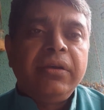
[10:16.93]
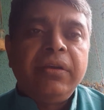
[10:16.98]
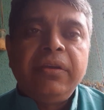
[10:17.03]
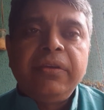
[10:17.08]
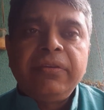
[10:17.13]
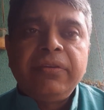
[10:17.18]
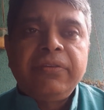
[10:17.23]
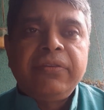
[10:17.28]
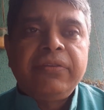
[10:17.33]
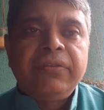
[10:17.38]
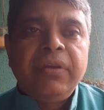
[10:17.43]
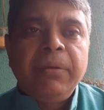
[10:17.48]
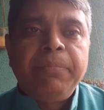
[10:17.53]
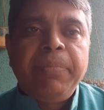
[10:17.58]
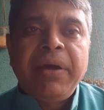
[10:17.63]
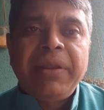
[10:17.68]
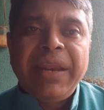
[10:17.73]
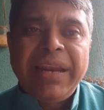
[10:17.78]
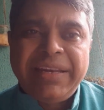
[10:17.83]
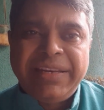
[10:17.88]

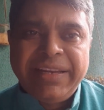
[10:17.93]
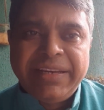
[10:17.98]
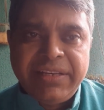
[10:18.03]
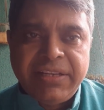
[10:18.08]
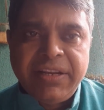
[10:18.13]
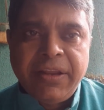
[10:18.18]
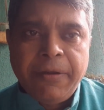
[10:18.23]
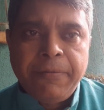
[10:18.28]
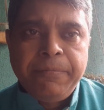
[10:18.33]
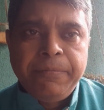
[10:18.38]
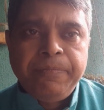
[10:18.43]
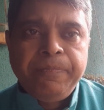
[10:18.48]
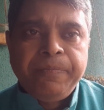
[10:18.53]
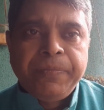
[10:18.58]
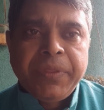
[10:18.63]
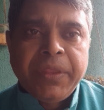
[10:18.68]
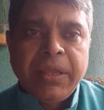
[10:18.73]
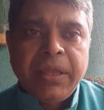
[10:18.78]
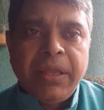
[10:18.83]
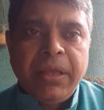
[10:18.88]
separated,
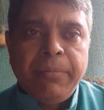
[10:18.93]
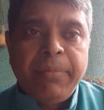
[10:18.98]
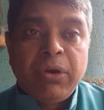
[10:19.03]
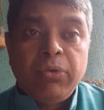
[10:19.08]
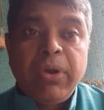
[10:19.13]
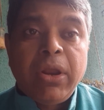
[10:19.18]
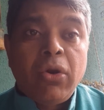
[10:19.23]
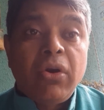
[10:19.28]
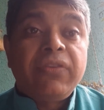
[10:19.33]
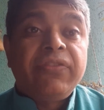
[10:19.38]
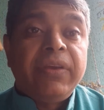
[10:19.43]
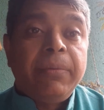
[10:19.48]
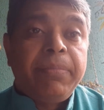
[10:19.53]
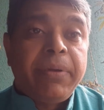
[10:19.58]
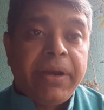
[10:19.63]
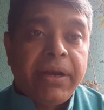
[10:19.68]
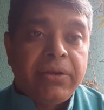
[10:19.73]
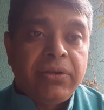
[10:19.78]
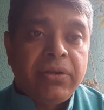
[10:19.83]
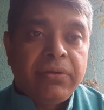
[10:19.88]
but we are not
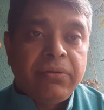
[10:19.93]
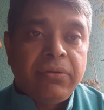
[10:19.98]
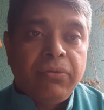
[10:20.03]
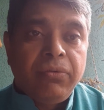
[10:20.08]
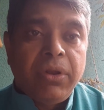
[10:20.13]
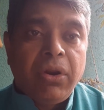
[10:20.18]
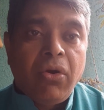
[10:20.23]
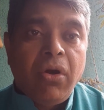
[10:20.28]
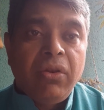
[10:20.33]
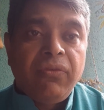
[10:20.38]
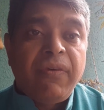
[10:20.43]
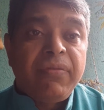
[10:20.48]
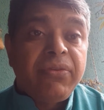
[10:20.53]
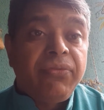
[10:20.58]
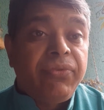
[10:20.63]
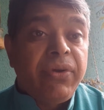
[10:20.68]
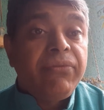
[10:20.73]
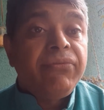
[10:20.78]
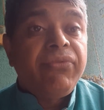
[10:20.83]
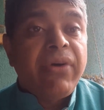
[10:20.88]
separate. We are all from
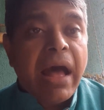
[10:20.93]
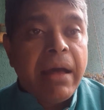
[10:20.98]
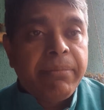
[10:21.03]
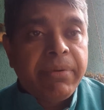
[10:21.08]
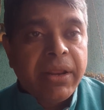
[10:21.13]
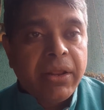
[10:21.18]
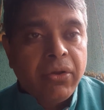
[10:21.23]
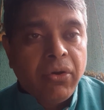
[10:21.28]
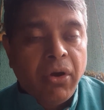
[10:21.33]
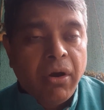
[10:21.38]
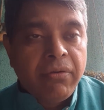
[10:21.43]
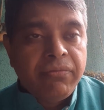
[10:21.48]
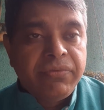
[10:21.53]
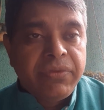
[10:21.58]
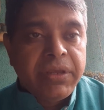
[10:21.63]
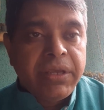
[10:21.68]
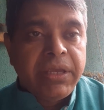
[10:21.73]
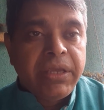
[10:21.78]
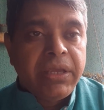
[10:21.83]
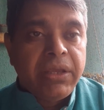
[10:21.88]
the same fabric
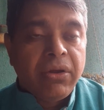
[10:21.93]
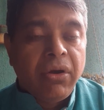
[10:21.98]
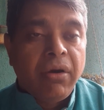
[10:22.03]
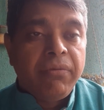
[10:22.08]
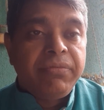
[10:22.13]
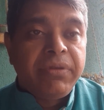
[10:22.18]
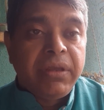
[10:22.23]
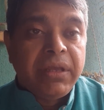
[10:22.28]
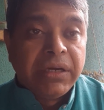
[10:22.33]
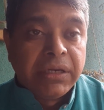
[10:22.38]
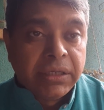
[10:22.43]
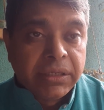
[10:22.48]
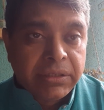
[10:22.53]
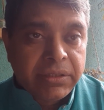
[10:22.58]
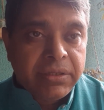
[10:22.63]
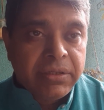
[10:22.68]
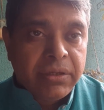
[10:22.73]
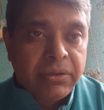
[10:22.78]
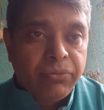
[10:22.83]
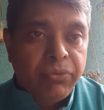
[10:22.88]
of the
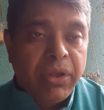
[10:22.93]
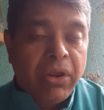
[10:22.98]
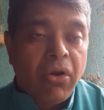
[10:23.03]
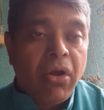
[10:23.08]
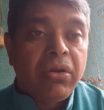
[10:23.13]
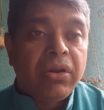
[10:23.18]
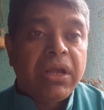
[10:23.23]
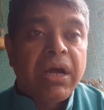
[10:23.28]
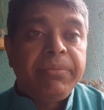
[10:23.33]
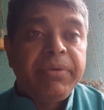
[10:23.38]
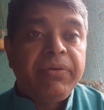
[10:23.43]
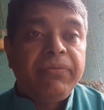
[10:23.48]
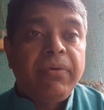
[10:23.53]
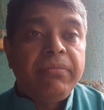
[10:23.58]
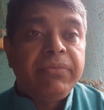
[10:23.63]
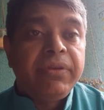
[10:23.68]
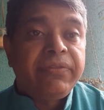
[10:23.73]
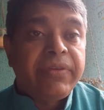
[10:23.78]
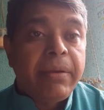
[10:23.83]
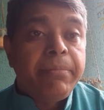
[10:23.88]
earth. We are all coming
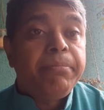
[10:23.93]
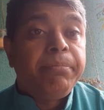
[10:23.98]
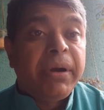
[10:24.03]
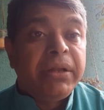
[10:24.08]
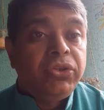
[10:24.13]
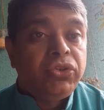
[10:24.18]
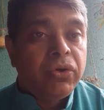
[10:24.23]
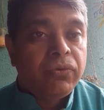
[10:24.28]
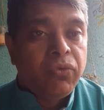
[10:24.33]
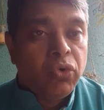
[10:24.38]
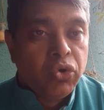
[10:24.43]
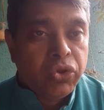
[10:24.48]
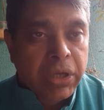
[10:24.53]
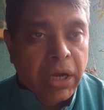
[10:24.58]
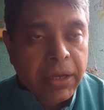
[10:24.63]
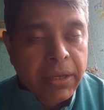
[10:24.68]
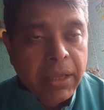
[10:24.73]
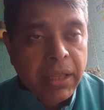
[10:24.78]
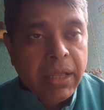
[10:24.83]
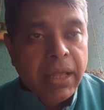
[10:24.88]
from the same
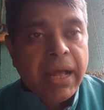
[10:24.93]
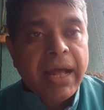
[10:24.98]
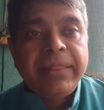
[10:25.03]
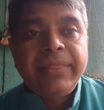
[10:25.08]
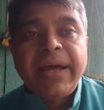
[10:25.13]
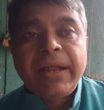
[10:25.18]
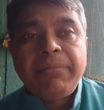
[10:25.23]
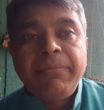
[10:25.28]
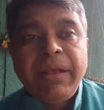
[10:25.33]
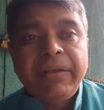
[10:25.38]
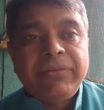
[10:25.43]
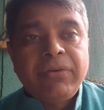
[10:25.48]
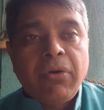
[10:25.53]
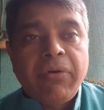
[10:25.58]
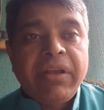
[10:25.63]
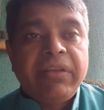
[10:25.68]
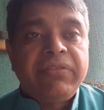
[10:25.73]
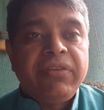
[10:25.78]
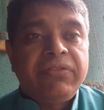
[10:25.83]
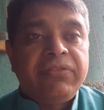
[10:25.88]
Panchabhuta, and that makes
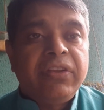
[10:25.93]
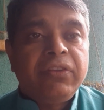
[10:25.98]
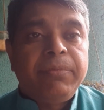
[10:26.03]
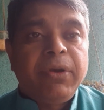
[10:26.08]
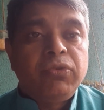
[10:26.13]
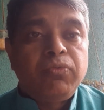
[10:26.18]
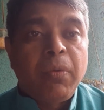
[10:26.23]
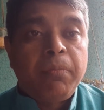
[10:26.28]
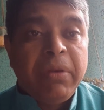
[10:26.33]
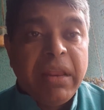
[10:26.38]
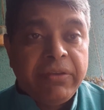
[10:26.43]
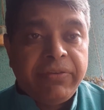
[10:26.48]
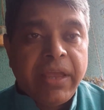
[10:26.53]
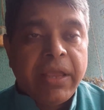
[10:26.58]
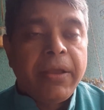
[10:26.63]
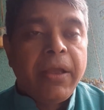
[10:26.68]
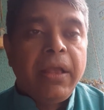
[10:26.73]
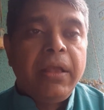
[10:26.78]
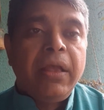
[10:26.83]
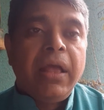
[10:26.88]
our existence much more
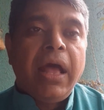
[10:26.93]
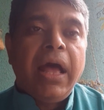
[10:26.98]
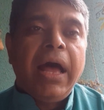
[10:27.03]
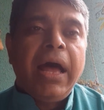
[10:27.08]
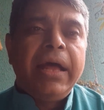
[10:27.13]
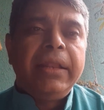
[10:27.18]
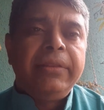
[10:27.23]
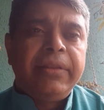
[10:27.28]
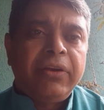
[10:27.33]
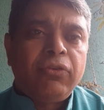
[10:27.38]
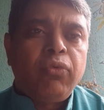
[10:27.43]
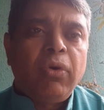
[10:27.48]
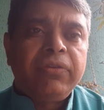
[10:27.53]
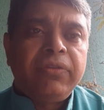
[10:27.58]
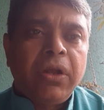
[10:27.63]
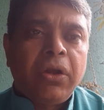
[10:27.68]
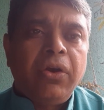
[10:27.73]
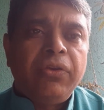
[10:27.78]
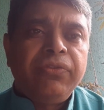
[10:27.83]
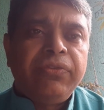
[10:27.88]
pleasing. And that's
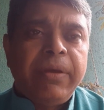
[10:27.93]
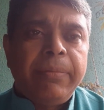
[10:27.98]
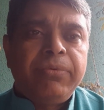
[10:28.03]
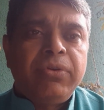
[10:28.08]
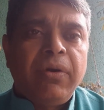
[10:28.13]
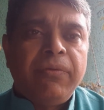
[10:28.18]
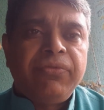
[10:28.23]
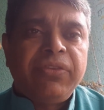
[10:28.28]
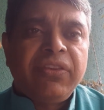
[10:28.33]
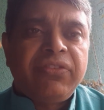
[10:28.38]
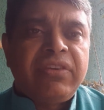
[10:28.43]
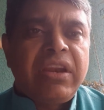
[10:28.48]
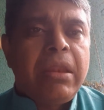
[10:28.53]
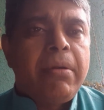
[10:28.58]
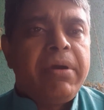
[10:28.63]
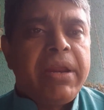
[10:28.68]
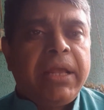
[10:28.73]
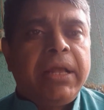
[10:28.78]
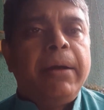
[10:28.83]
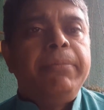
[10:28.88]
what the concept of
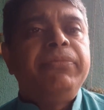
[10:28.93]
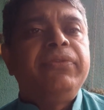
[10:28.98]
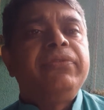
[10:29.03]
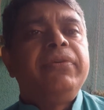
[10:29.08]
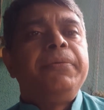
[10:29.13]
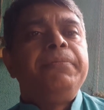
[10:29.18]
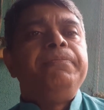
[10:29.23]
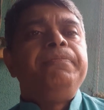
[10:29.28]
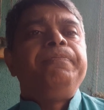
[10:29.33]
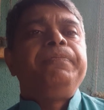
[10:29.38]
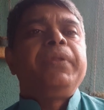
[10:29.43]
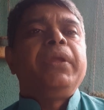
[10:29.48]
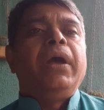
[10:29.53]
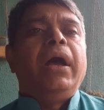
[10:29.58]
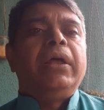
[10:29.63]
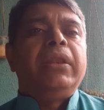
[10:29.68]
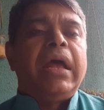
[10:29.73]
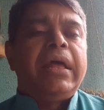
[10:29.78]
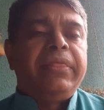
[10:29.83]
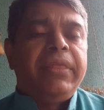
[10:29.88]
sustainability comes.
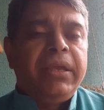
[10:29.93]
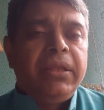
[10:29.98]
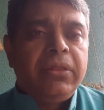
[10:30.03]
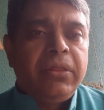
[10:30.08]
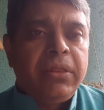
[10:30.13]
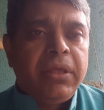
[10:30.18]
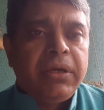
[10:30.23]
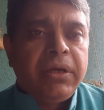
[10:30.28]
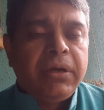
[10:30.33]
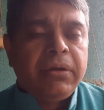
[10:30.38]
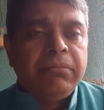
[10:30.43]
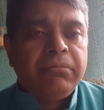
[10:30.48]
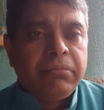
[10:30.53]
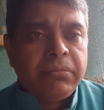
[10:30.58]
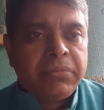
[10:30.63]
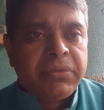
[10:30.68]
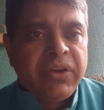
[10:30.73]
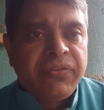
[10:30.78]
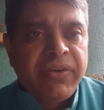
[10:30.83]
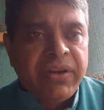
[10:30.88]
And I think the
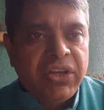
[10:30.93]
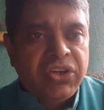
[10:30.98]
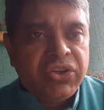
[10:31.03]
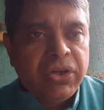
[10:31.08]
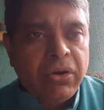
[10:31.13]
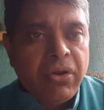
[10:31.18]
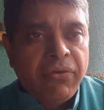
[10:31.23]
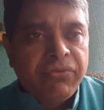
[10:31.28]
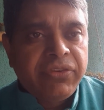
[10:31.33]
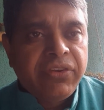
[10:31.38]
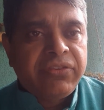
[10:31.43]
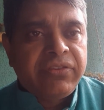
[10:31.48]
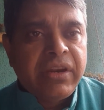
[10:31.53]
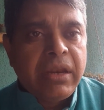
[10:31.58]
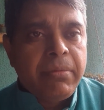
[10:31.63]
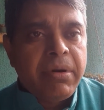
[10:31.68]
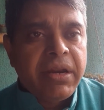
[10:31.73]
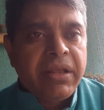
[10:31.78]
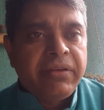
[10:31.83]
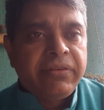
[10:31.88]
definition of
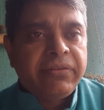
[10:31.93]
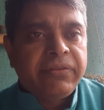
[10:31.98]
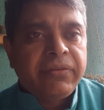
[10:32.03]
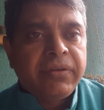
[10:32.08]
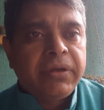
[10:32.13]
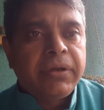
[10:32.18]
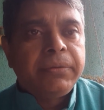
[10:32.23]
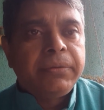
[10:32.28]
sustainability is